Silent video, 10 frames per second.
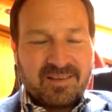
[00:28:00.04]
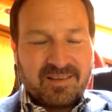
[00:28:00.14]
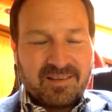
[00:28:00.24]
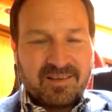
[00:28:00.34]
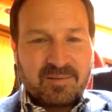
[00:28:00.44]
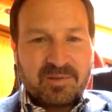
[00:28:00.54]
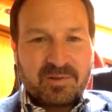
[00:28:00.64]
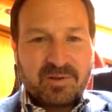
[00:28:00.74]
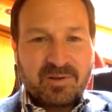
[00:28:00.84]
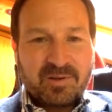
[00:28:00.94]
I'm
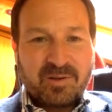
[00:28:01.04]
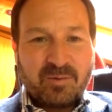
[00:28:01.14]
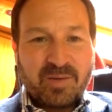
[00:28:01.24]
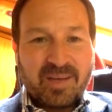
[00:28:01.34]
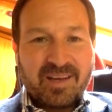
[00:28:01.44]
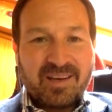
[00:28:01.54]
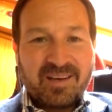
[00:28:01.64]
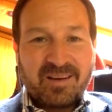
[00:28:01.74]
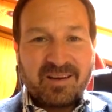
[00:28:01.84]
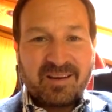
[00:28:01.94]
sure that we can
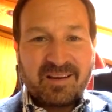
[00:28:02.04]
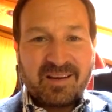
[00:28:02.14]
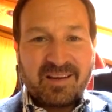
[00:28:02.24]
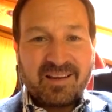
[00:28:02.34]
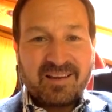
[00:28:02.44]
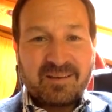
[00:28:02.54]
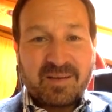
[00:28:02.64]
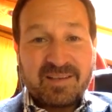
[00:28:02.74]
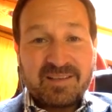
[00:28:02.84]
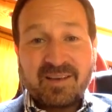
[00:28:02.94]

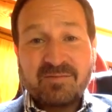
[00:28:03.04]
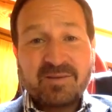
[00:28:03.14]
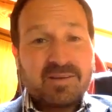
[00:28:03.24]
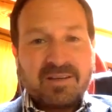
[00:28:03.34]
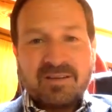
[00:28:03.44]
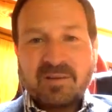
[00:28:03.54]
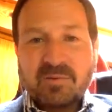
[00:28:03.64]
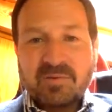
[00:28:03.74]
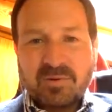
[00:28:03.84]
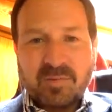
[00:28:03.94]
at least have
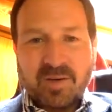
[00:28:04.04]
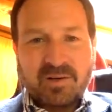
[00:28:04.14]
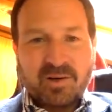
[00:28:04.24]
some sort of minor